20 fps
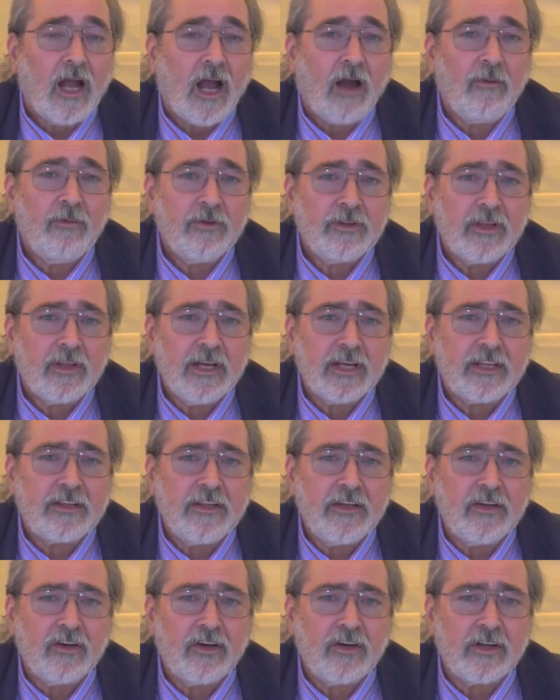I would like
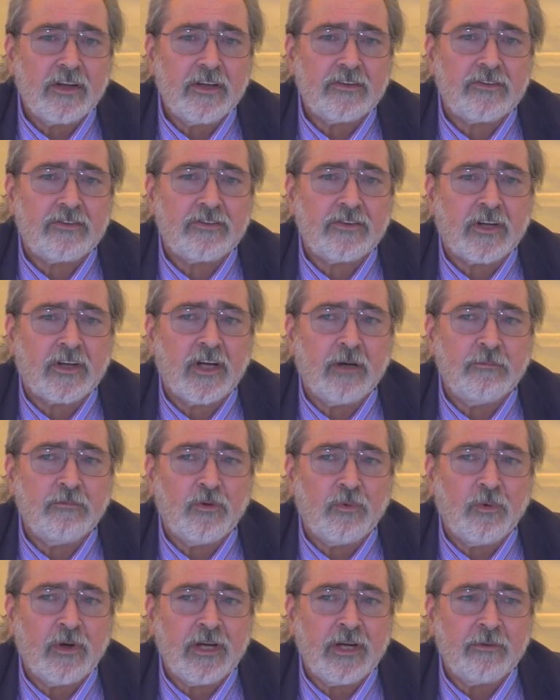the audience to come
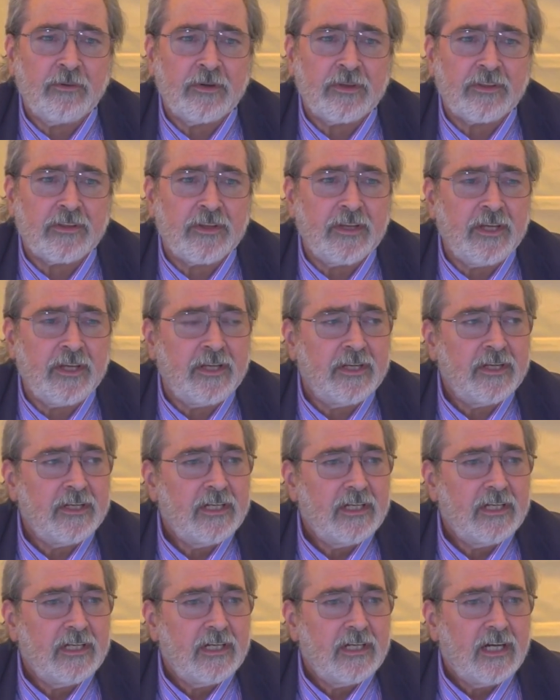away with the
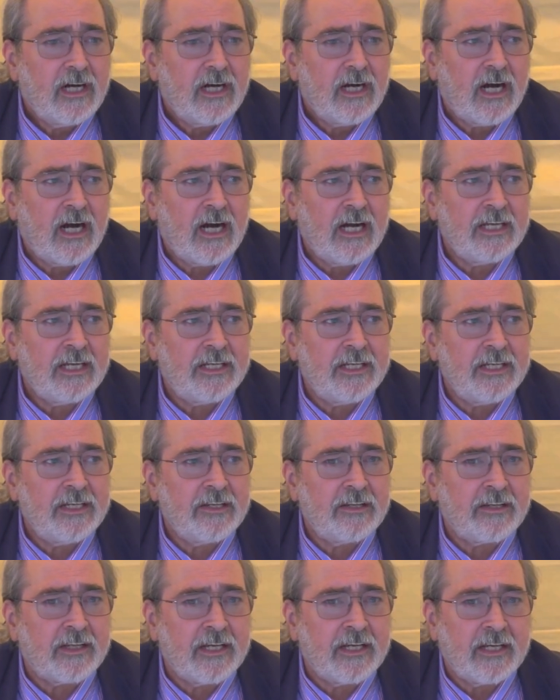
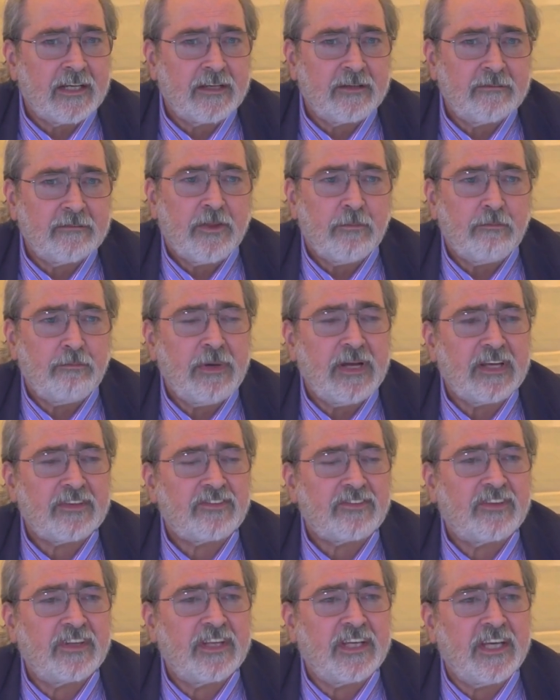idea that the
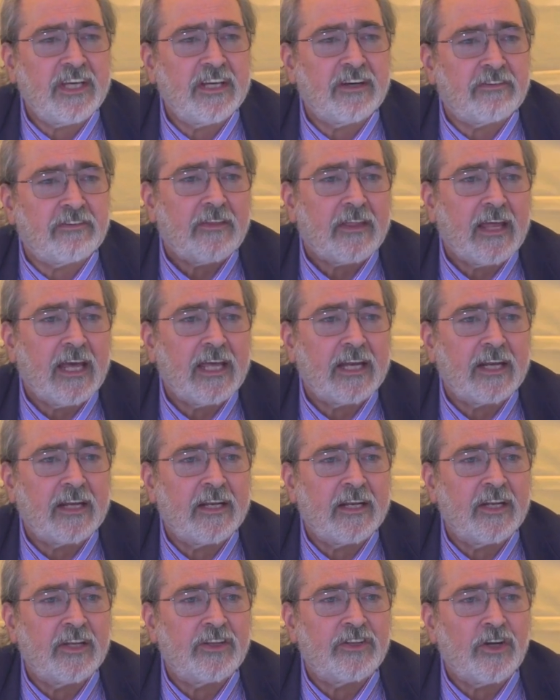best gift that
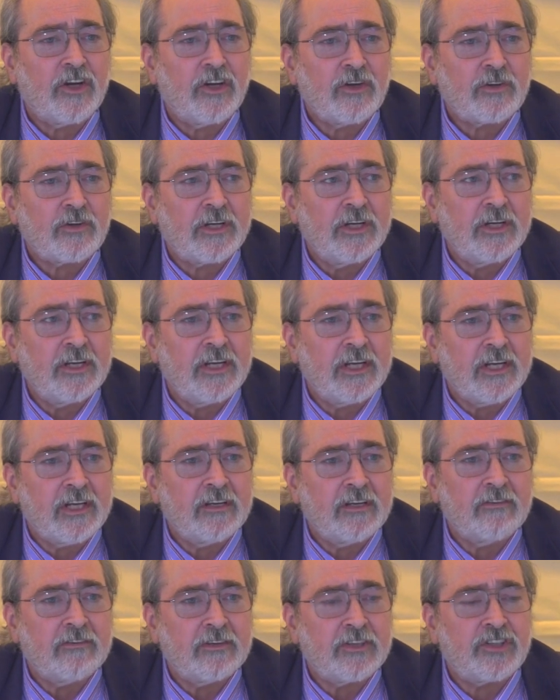an adult can
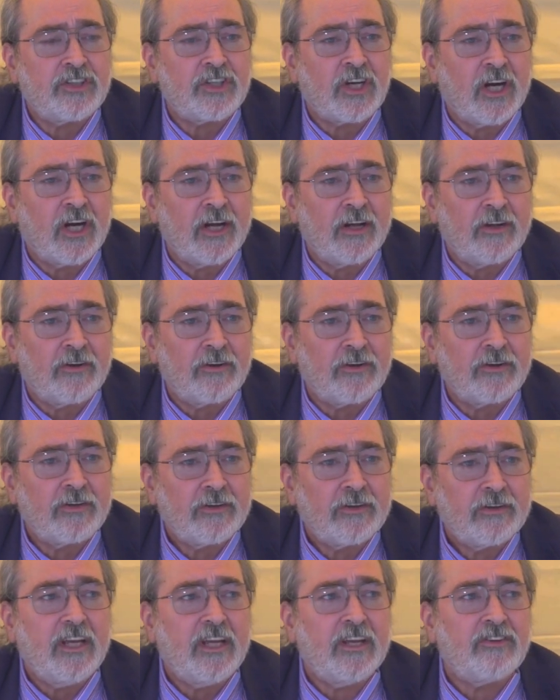give a child
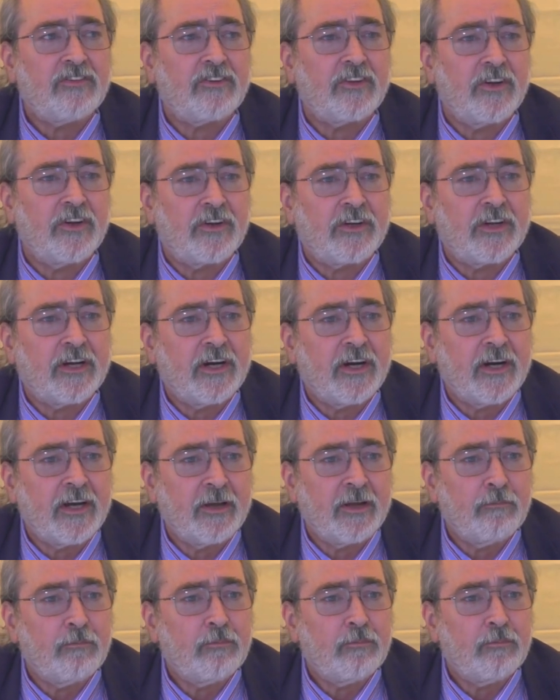is their time.